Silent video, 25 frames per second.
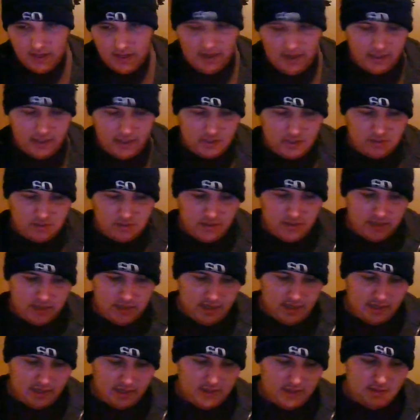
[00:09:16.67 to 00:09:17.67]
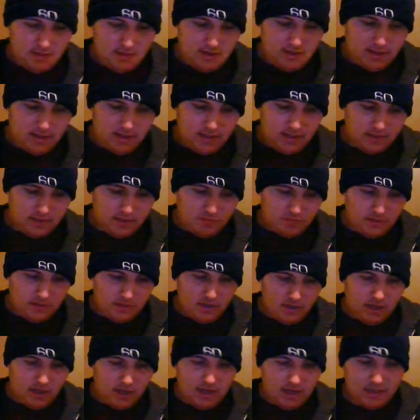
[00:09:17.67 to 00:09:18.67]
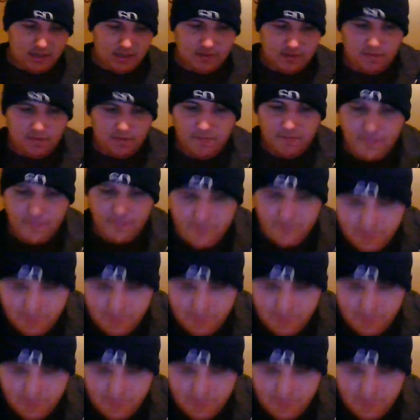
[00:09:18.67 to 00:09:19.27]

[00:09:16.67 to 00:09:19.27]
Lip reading: extra deck, you get this pretty awesome